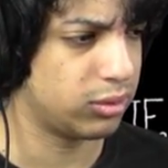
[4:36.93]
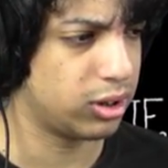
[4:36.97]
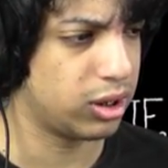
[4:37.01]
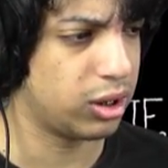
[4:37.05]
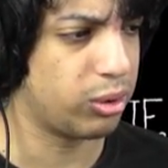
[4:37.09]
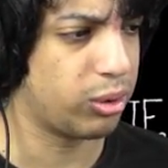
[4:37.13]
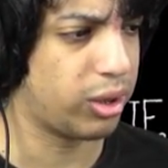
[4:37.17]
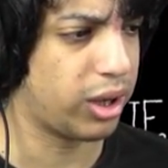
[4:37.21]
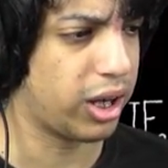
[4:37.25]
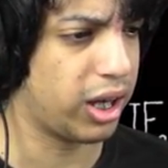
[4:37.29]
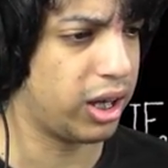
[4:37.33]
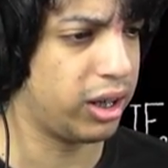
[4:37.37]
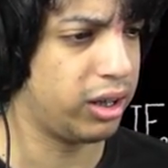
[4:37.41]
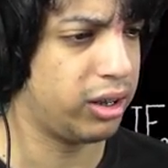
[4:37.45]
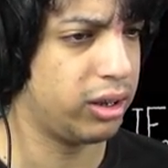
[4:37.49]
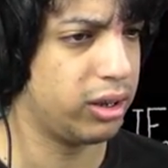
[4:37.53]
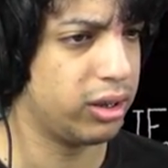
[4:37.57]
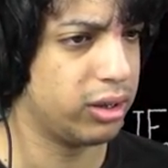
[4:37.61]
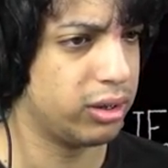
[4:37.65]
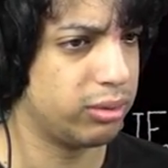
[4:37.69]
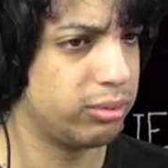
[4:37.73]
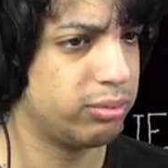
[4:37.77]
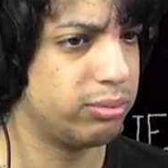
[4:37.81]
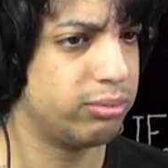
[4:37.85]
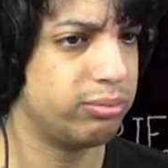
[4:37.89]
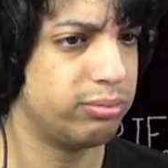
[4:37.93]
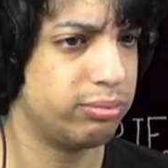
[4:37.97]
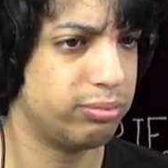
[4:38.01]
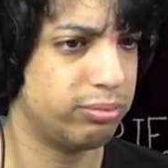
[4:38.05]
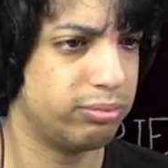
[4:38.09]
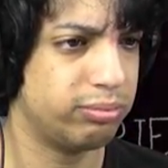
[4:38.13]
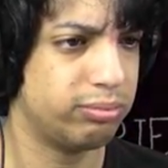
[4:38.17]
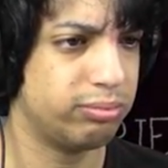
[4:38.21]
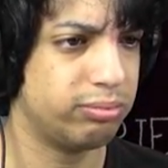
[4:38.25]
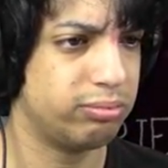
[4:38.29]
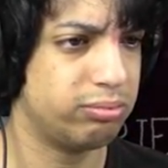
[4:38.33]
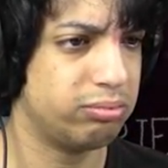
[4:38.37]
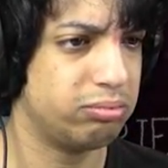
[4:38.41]
Okay.
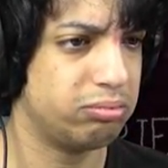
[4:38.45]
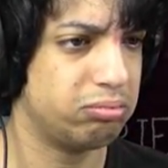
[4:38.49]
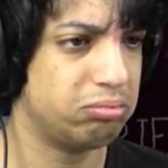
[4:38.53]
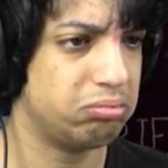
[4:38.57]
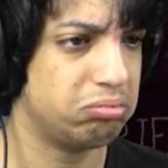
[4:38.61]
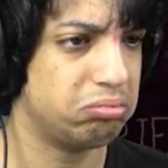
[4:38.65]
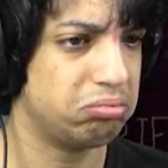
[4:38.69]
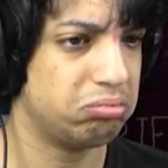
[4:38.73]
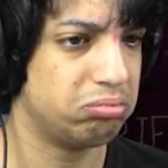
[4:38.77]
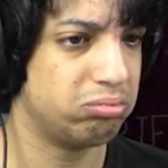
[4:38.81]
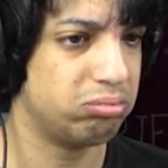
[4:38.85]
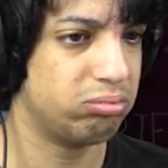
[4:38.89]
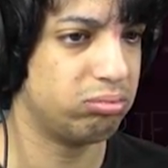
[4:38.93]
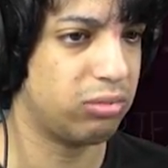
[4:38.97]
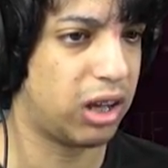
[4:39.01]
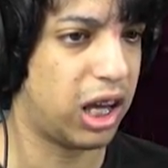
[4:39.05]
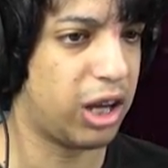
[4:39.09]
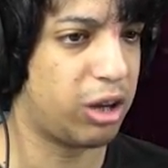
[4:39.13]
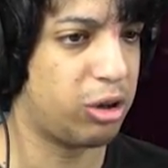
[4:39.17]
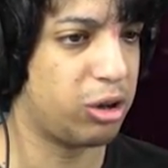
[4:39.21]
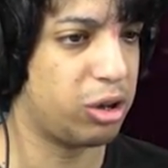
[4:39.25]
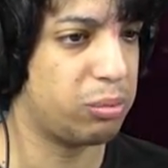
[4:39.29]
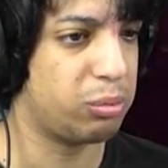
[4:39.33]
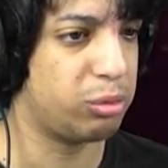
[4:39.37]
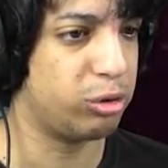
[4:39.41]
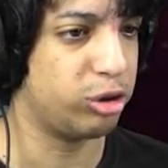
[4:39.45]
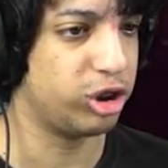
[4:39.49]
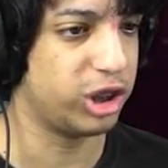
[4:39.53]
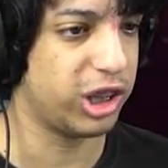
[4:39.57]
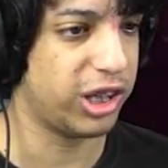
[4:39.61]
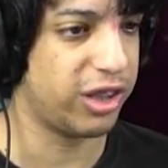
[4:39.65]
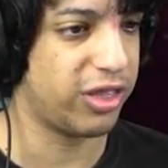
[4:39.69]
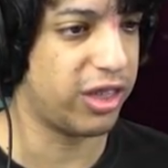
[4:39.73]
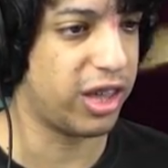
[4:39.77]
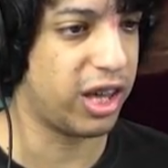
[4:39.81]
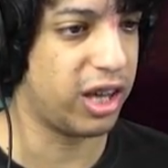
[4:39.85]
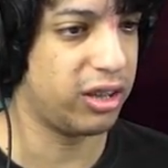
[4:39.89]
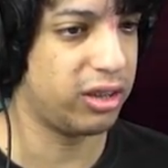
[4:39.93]
I could
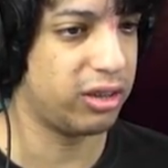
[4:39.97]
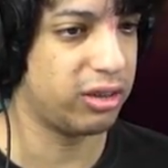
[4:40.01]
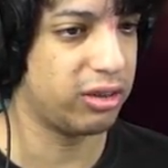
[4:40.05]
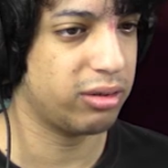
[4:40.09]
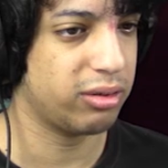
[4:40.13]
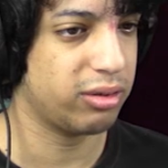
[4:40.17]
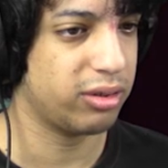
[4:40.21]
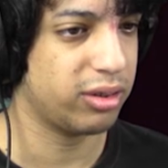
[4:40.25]
appreciate that.